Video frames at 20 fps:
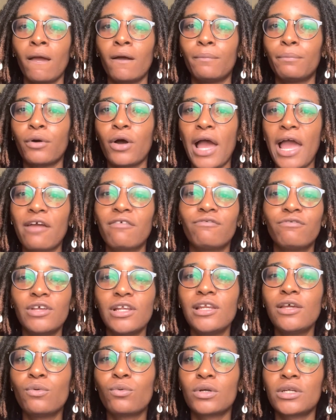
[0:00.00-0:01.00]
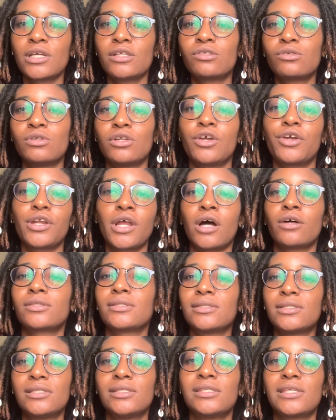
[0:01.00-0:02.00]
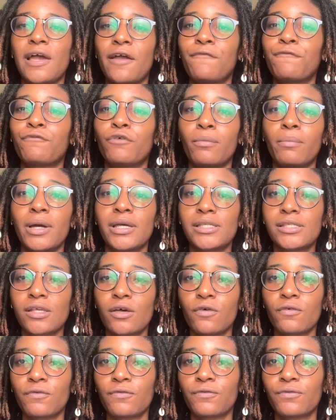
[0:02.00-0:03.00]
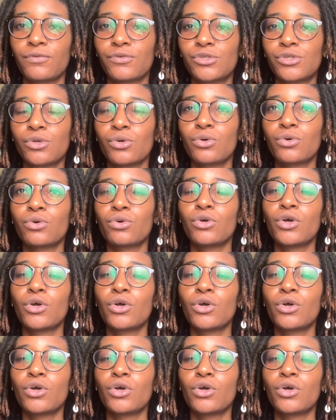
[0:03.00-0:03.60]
But I really wanted to learn how to design for myself. So